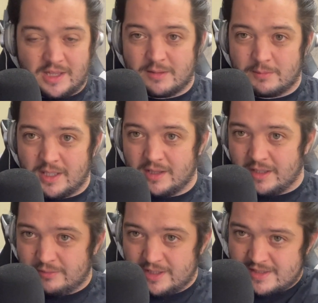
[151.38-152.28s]

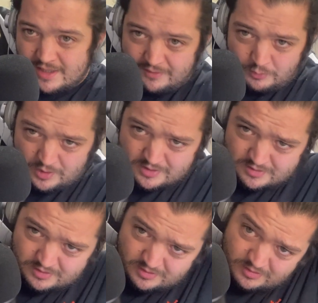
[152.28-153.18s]
loveliest loved
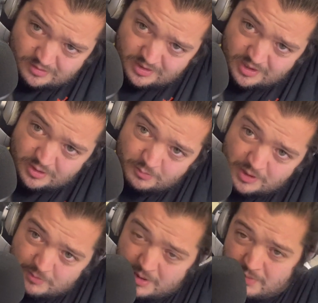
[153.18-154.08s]
ones,
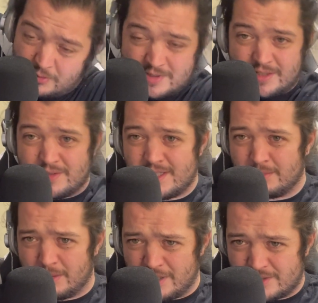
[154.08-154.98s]
and I wasn't even seeing
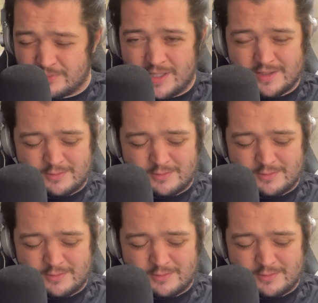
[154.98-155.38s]
my best friends.